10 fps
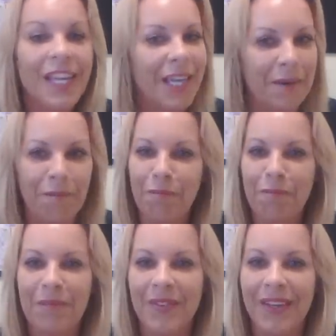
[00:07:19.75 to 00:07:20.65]
Yeah,
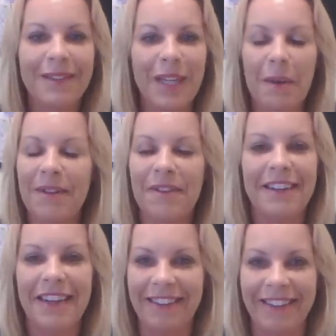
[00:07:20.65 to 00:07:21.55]
it's going to be
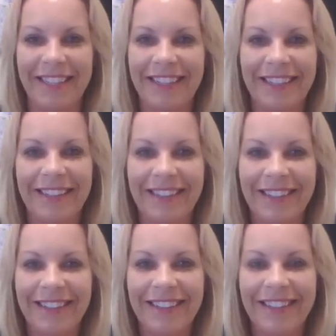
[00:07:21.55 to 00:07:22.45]
fantastic.
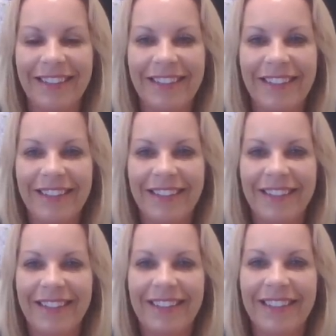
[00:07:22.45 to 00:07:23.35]
Well done.
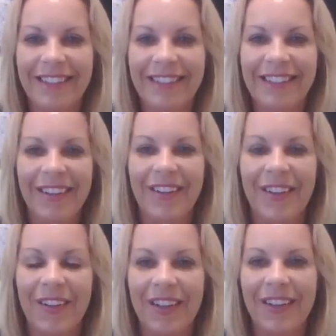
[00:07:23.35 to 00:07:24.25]

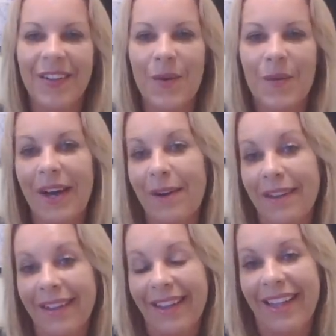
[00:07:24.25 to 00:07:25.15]
Congratulations. I wish you all
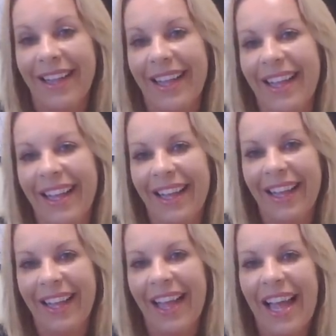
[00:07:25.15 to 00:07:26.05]
the best for next year.
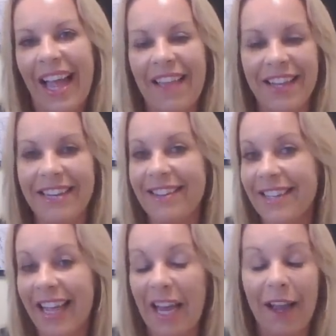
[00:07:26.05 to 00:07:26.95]
At the end of
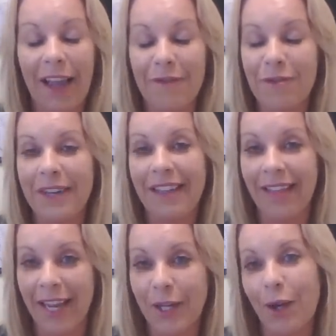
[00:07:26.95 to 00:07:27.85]
the day, I have to really
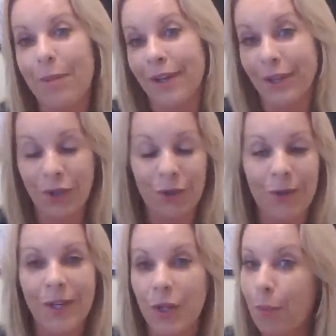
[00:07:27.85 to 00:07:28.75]
thank you because
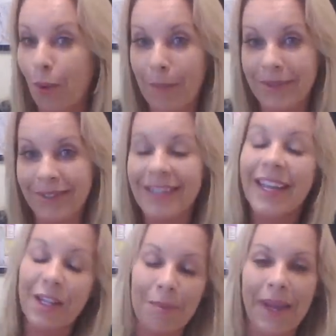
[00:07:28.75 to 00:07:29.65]
you promised it
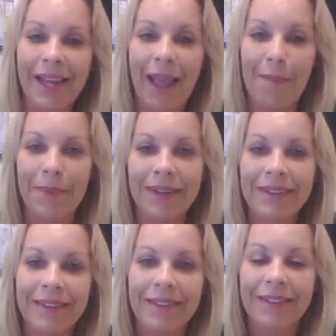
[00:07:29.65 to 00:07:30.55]
and you made it
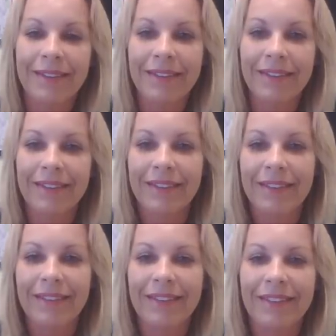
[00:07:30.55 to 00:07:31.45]
happen.
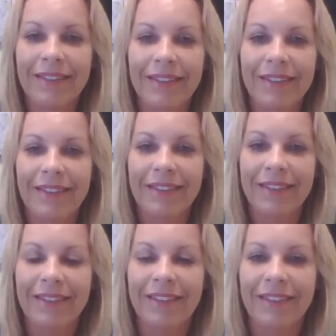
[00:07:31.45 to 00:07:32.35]
That's great. Thank
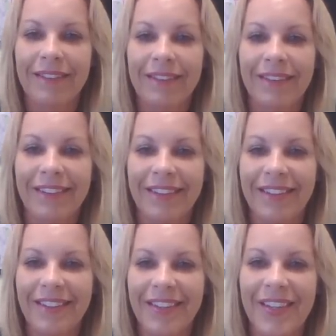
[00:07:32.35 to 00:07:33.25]
you very much, Andrea.
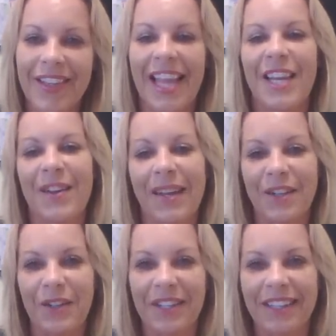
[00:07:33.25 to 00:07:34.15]
Thank you,
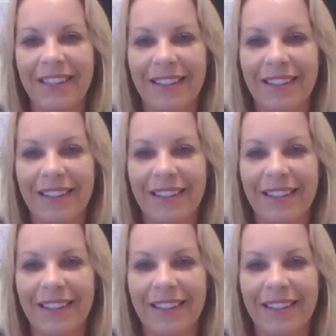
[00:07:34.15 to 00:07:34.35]
Andrew.